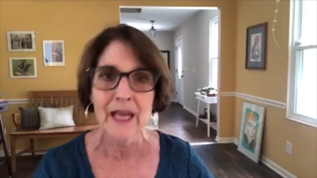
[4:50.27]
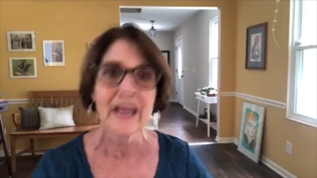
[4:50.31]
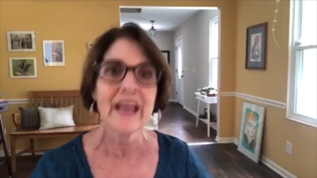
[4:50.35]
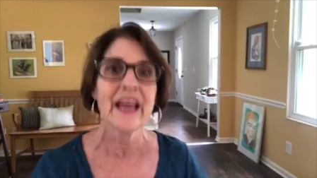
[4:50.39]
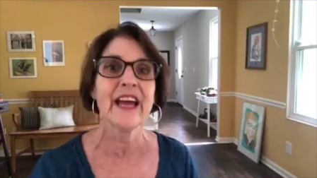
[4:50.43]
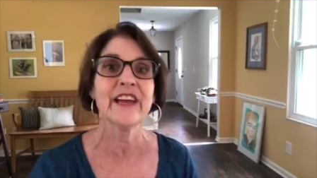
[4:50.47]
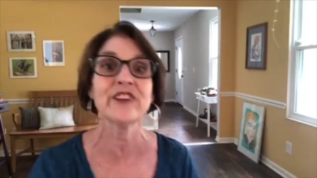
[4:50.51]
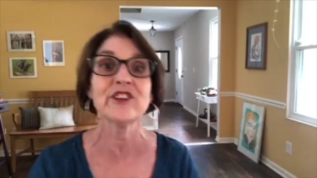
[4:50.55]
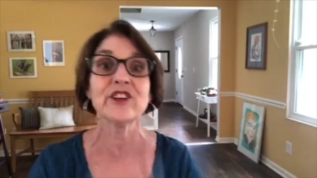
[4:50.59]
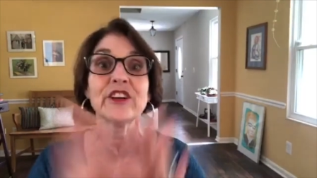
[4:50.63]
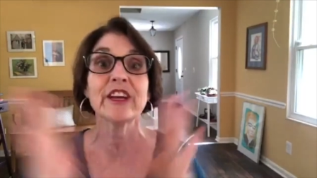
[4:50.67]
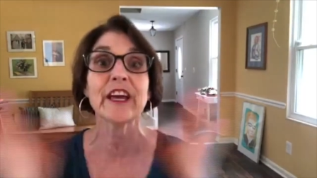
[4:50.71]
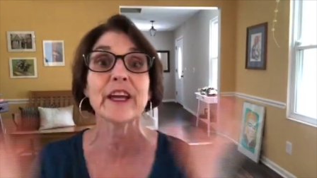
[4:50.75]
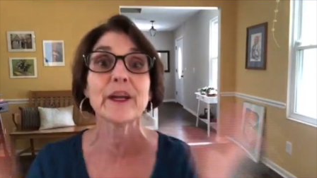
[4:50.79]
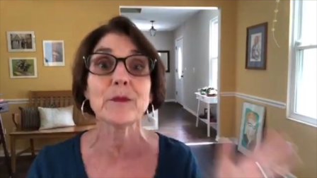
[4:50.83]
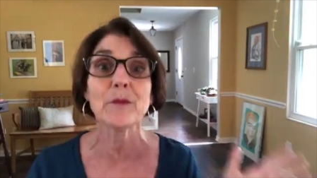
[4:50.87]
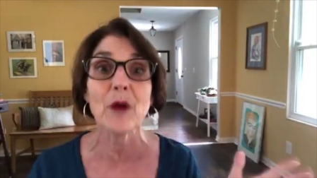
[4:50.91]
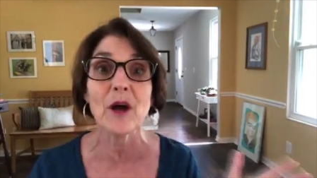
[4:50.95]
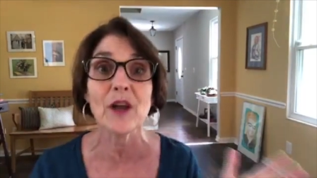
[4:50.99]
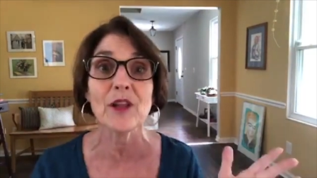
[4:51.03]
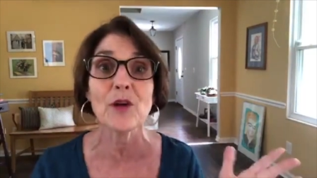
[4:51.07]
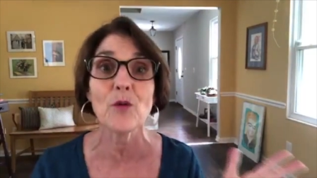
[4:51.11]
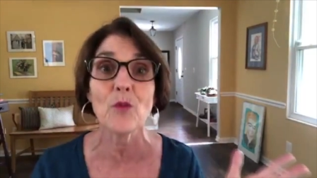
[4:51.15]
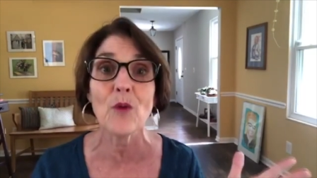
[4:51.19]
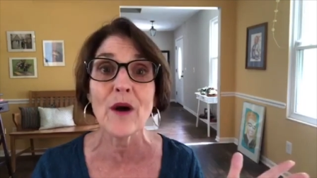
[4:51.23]
And you'll get them
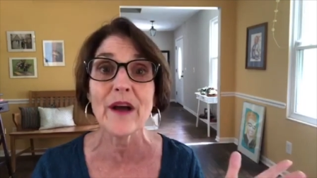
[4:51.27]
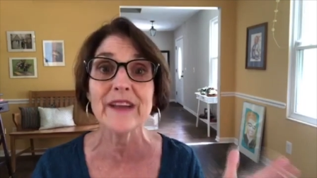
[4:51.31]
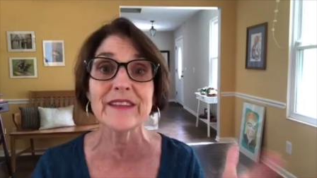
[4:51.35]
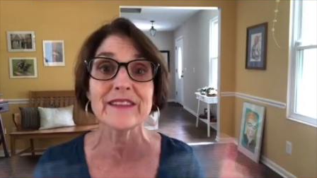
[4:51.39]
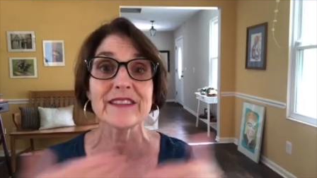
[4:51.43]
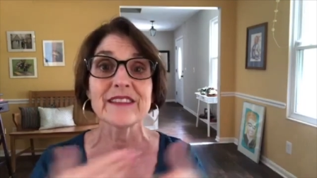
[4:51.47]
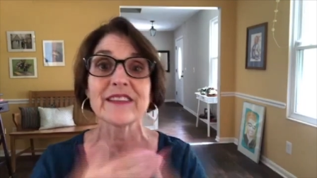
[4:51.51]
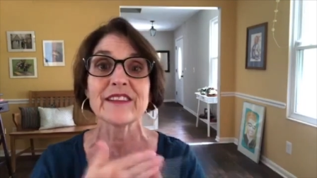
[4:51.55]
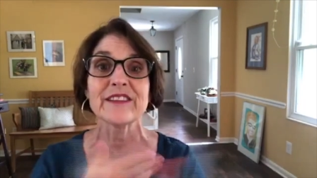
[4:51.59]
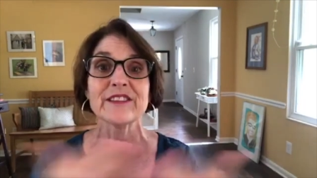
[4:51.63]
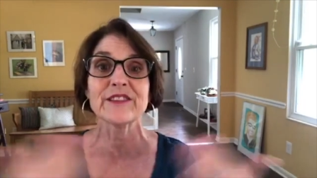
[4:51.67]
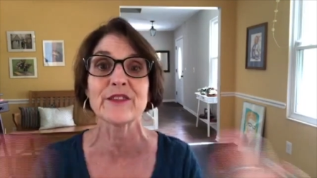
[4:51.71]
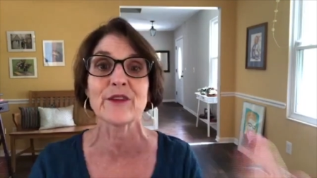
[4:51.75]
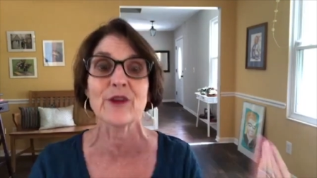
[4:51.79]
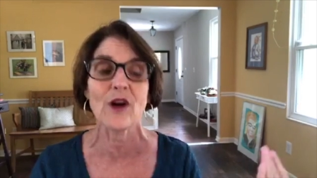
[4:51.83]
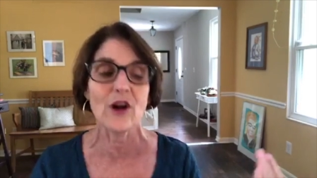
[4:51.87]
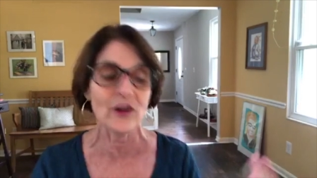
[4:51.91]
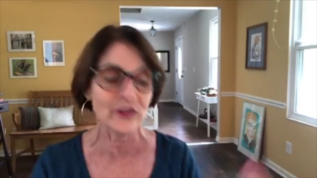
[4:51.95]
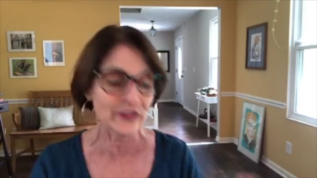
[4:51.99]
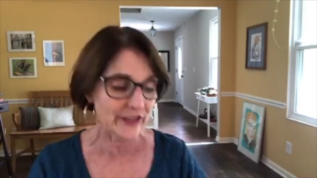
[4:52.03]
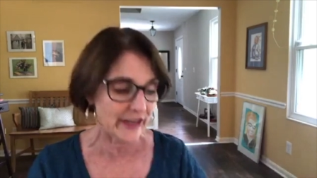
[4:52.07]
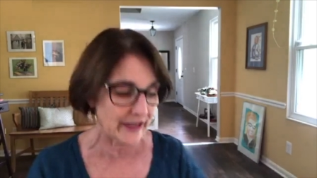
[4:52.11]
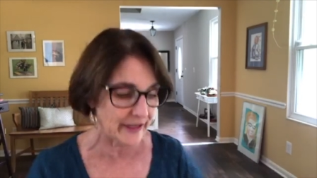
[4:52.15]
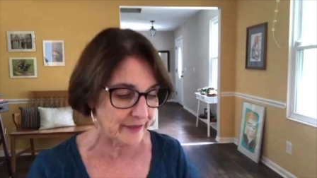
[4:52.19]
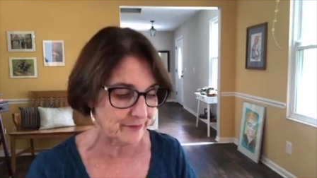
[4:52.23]
all at once because they're all
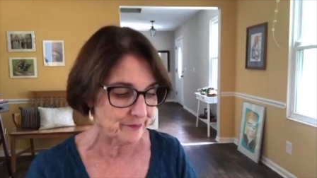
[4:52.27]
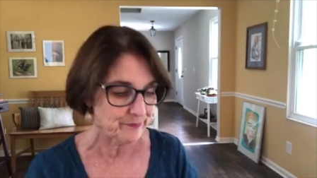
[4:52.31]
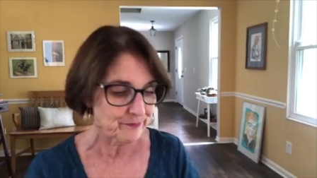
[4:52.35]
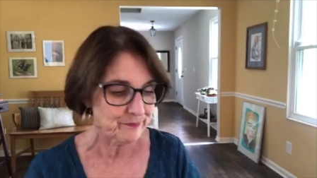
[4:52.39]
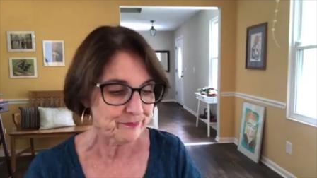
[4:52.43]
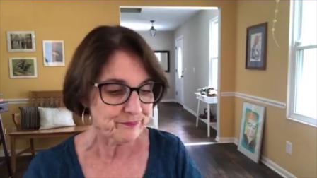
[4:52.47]
done.